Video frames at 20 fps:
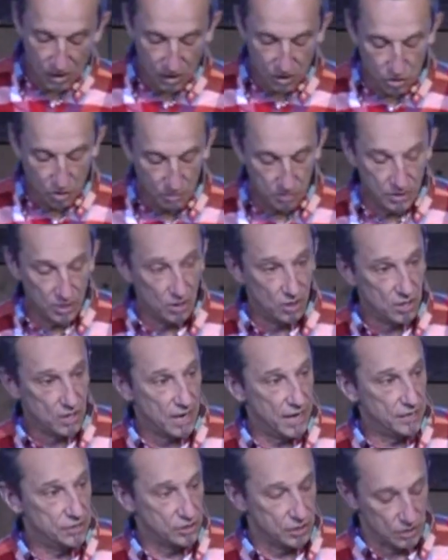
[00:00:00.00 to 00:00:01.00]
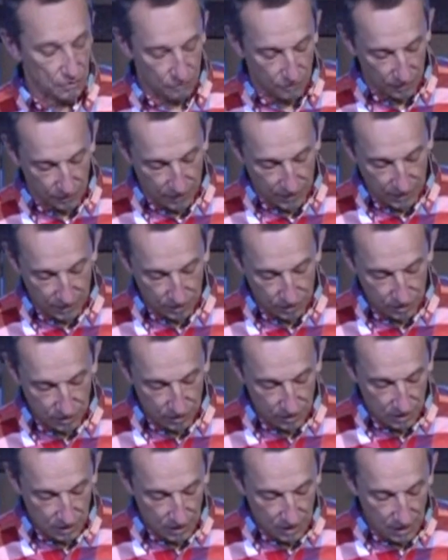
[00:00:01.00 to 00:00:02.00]
it could be all kinds of different
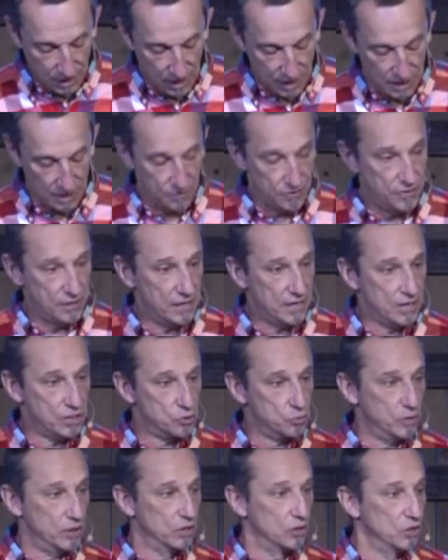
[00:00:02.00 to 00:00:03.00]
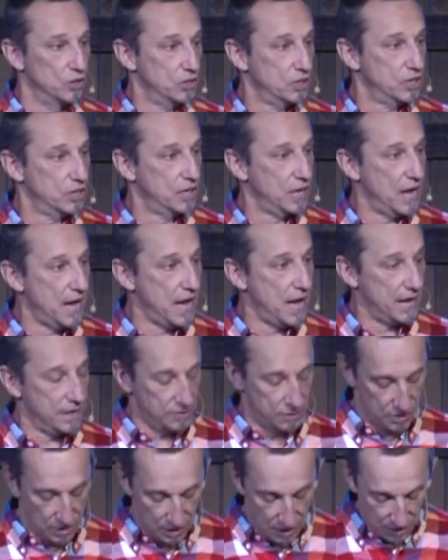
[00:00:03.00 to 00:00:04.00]
things. And I think as we look
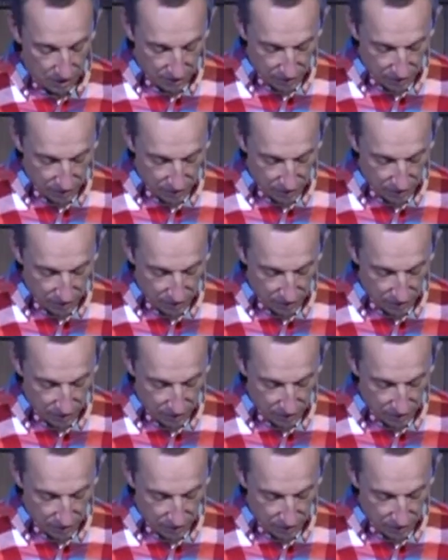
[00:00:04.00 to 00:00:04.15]
at